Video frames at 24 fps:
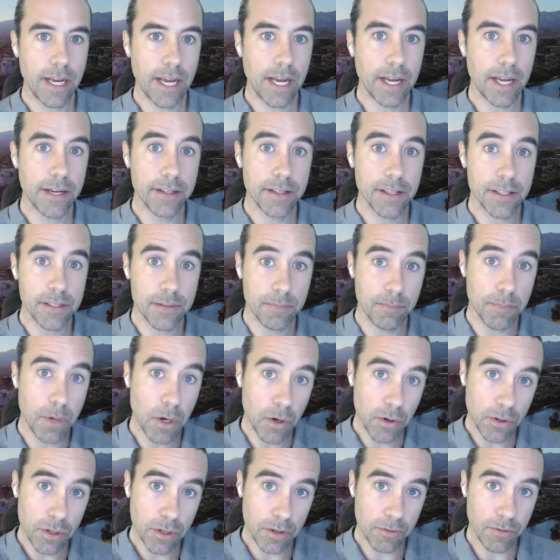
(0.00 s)
and this
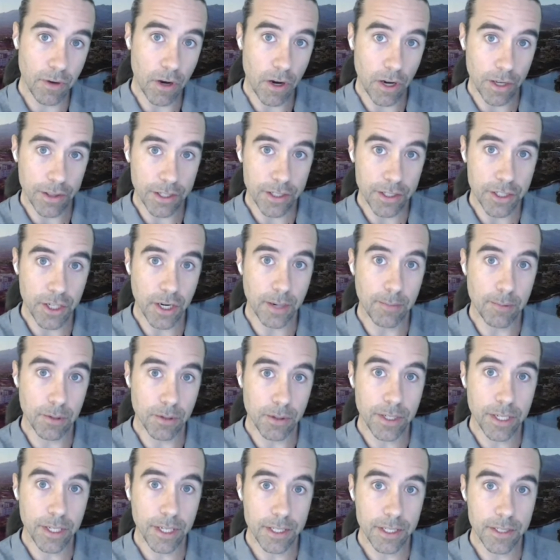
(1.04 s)
mode of on-the-job
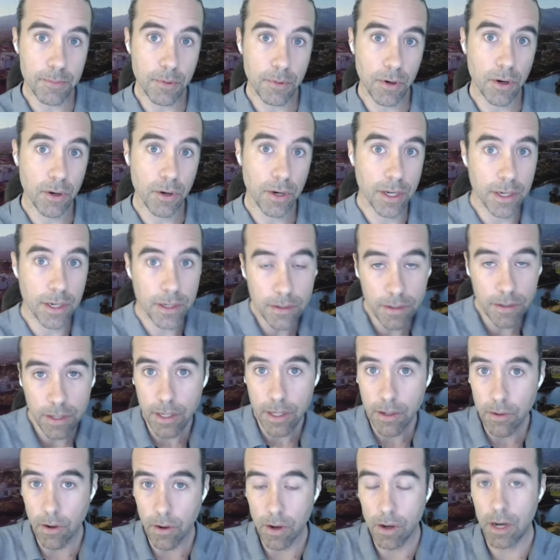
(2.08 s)
learning is broken,
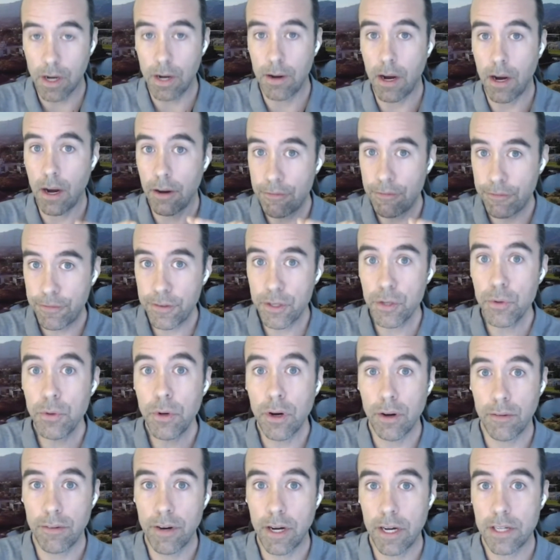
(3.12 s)
a few
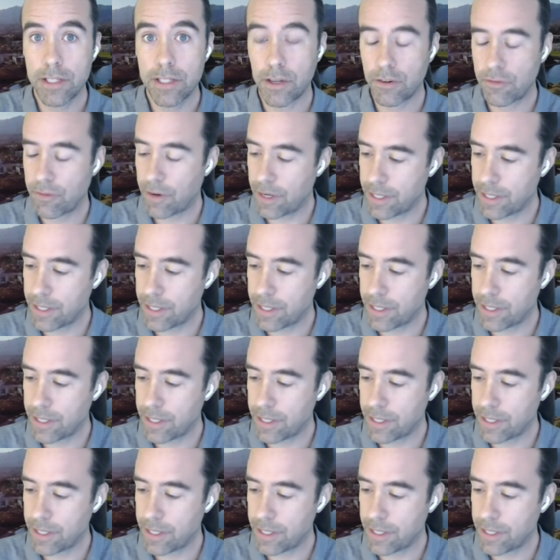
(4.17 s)
of us are